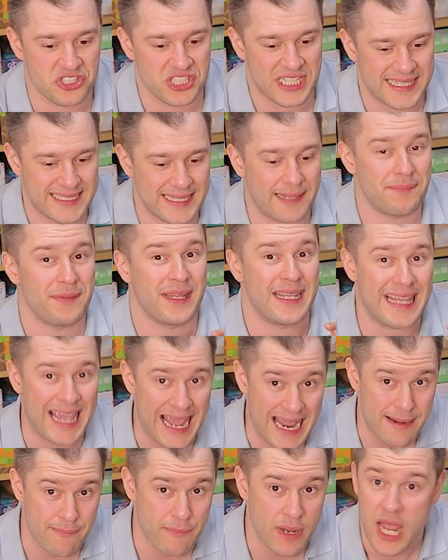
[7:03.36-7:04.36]
set up the
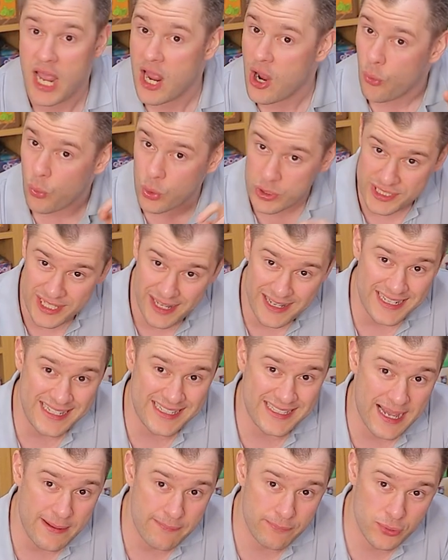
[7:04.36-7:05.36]
game. What do
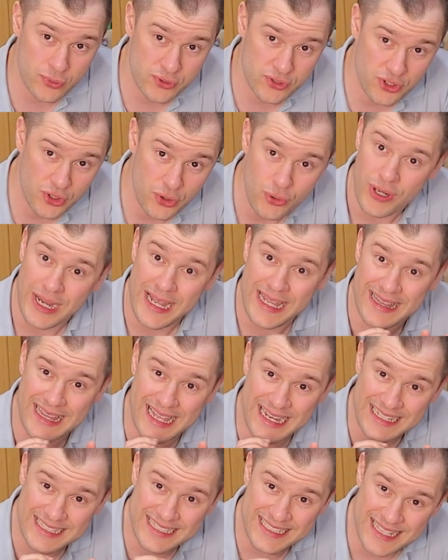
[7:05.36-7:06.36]
these temples do?
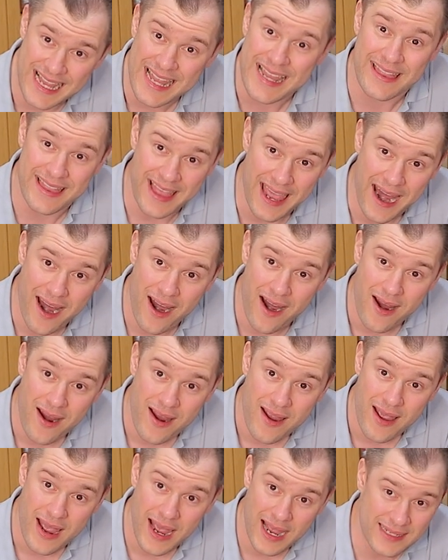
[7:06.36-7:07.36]
They sit there
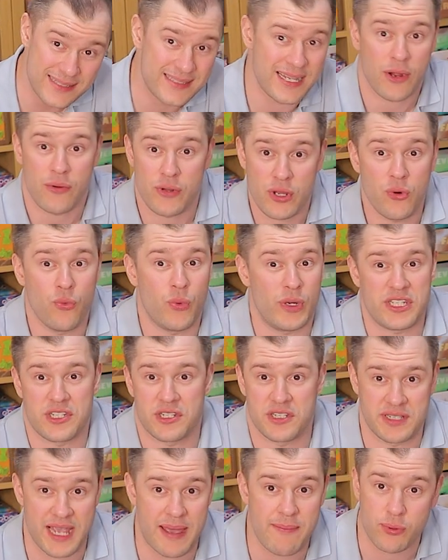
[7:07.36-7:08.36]
and tell you
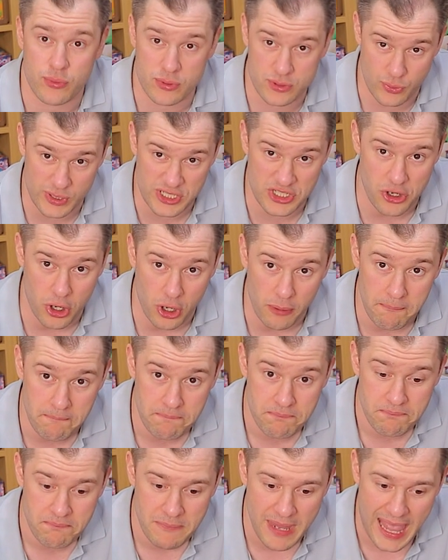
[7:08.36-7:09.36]
which temple is which god.
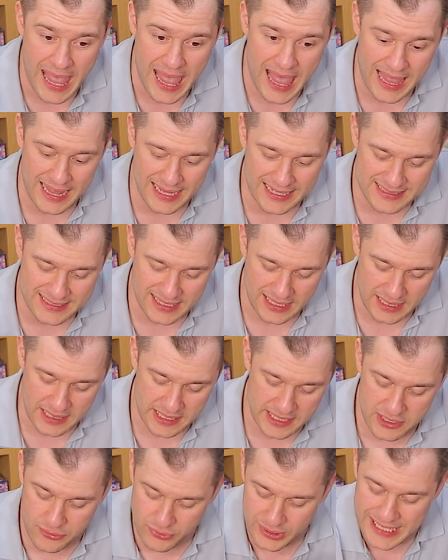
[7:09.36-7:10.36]
That's
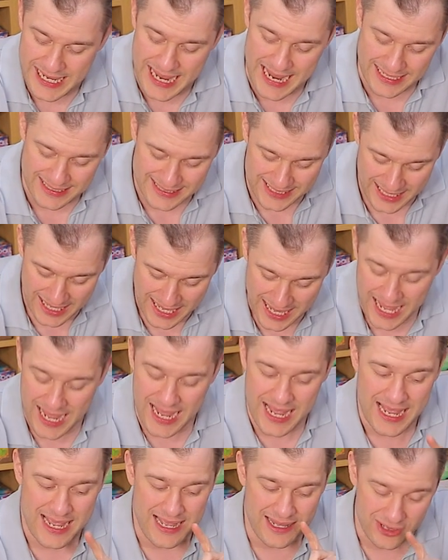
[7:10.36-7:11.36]
literally it.
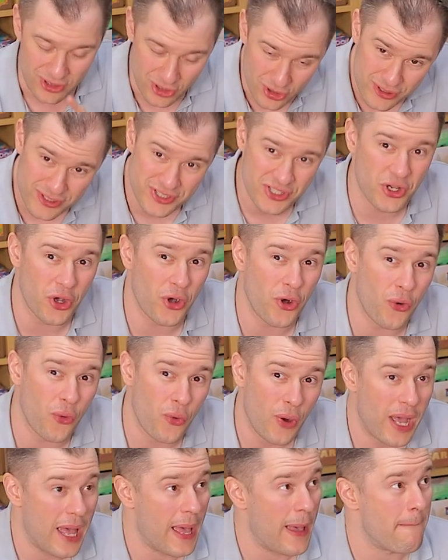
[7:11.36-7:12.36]
Looks
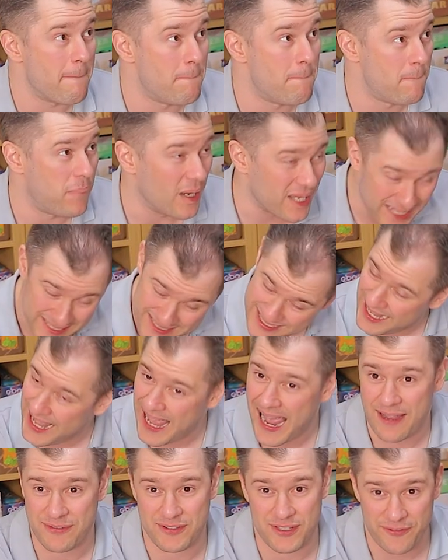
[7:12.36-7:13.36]
cool, but
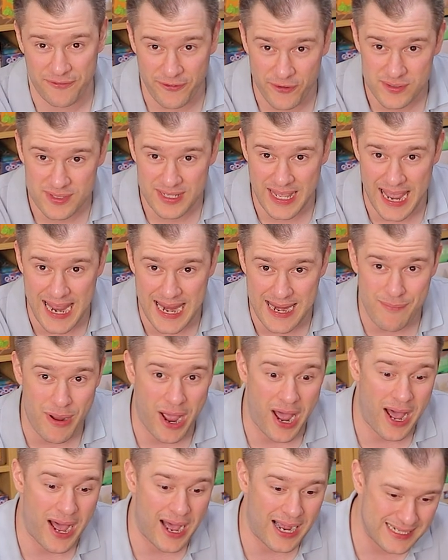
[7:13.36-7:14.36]
after the first game,
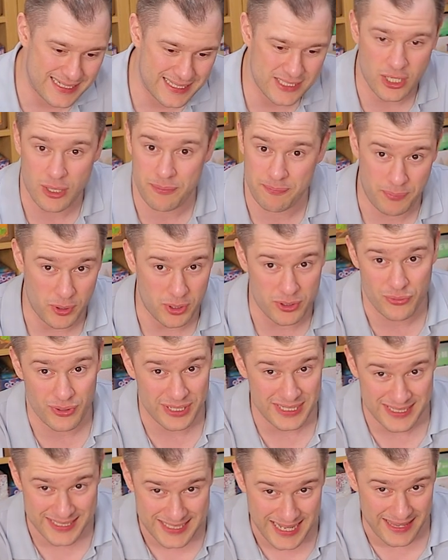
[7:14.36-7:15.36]
I stopped
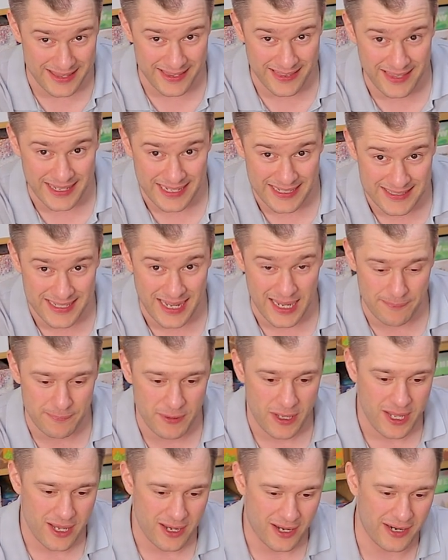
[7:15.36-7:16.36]
bothering to set the things up.
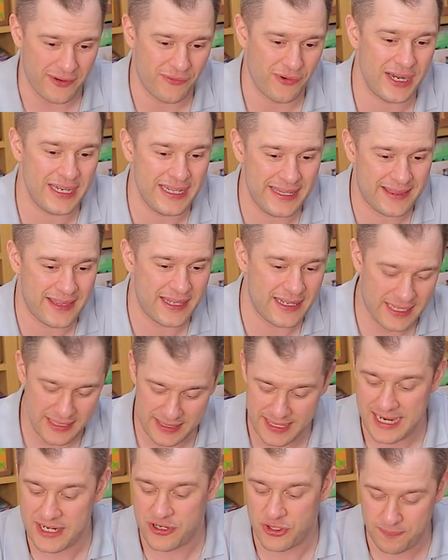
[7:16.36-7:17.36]
I really think that
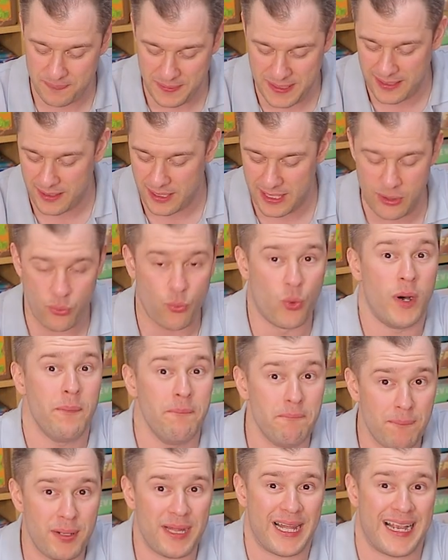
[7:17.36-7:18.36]
they should be like
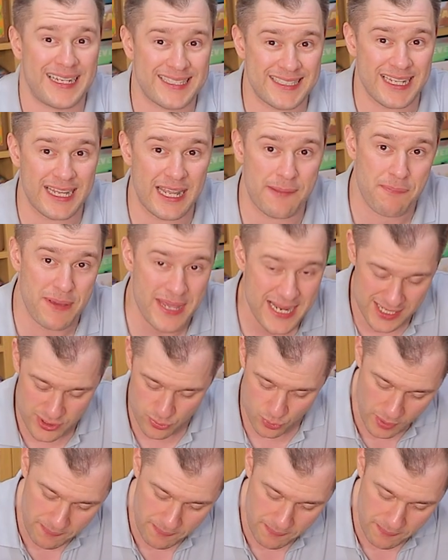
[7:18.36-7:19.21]
one plastic piece.